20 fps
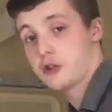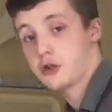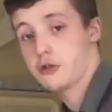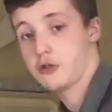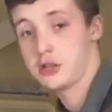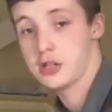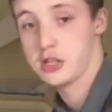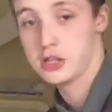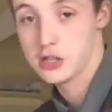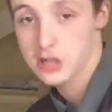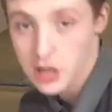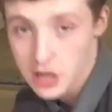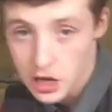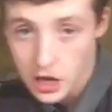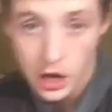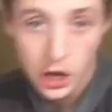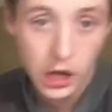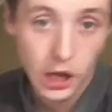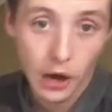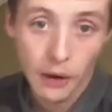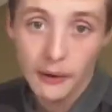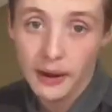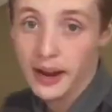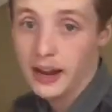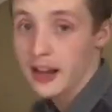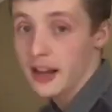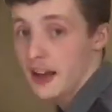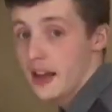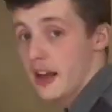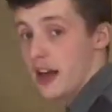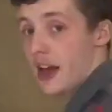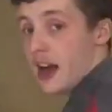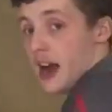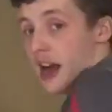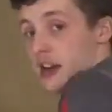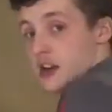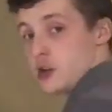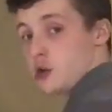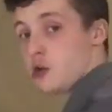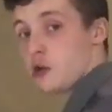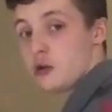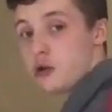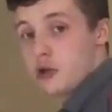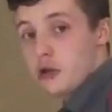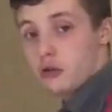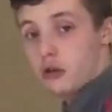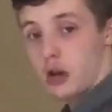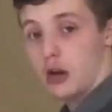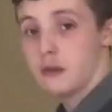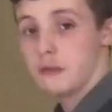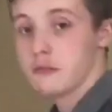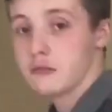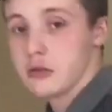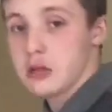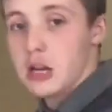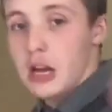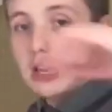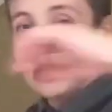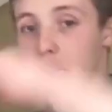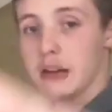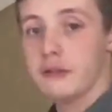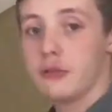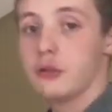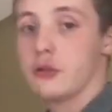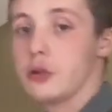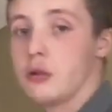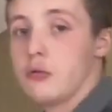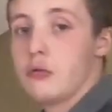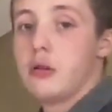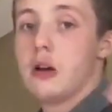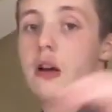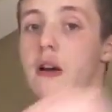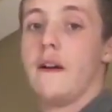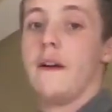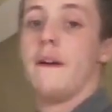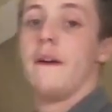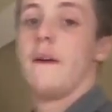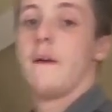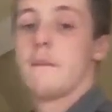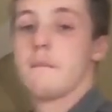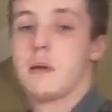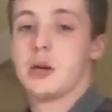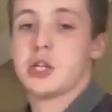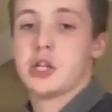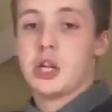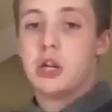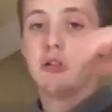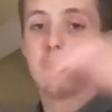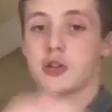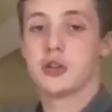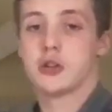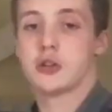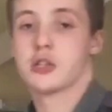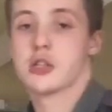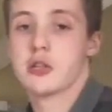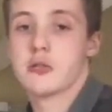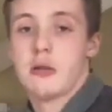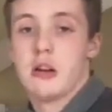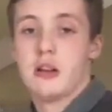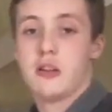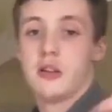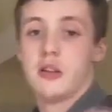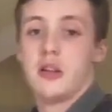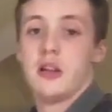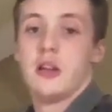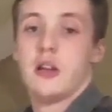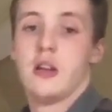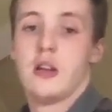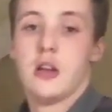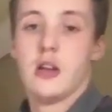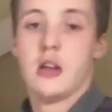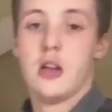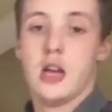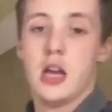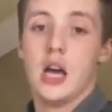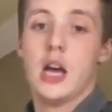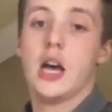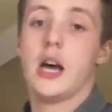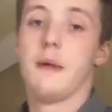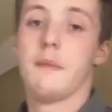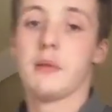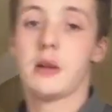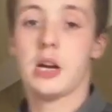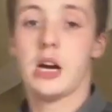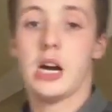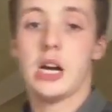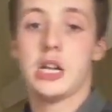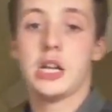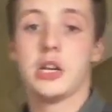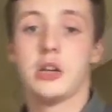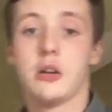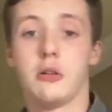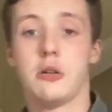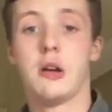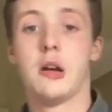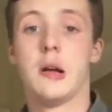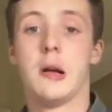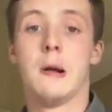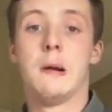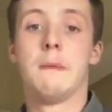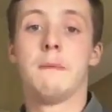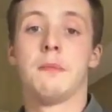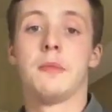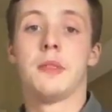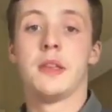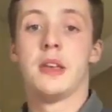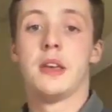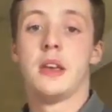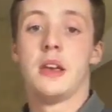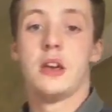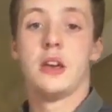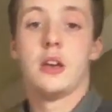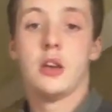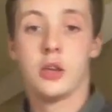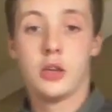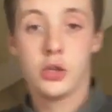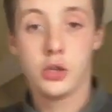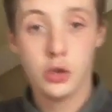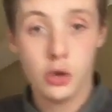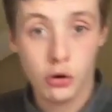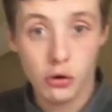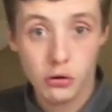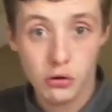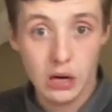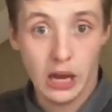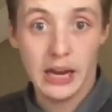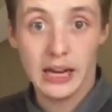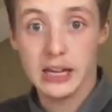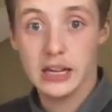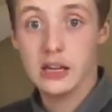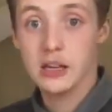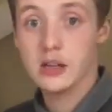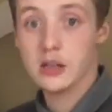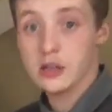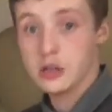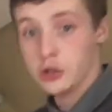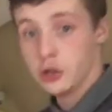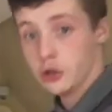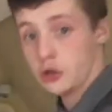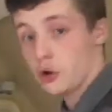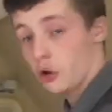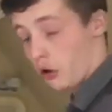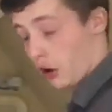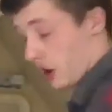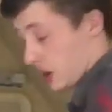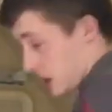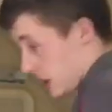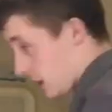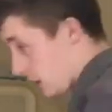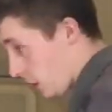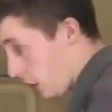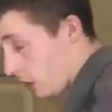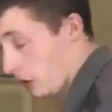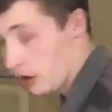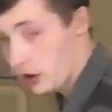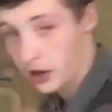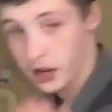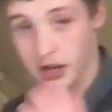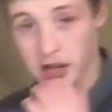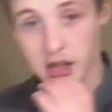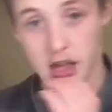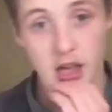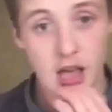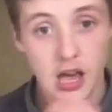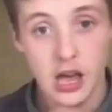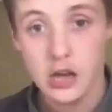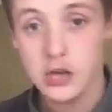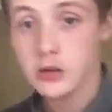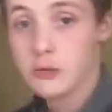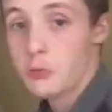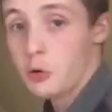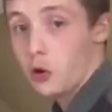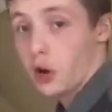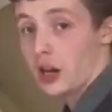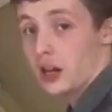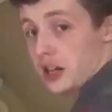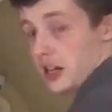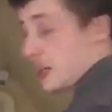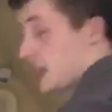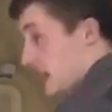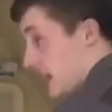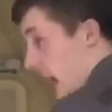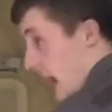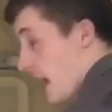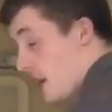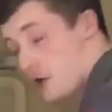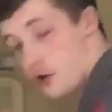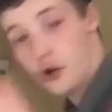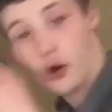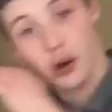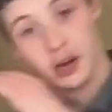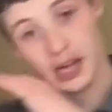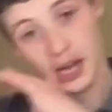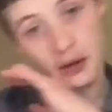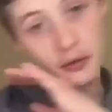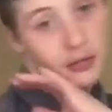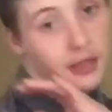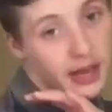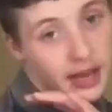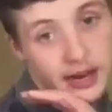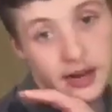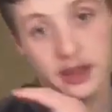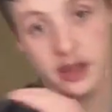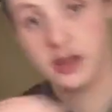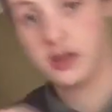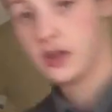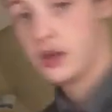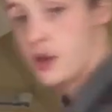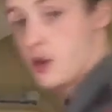endurance is going, and you're on, like, if you do muscular endurance as well as cardio, you're lasting longer, you're more likely to get a knockout then,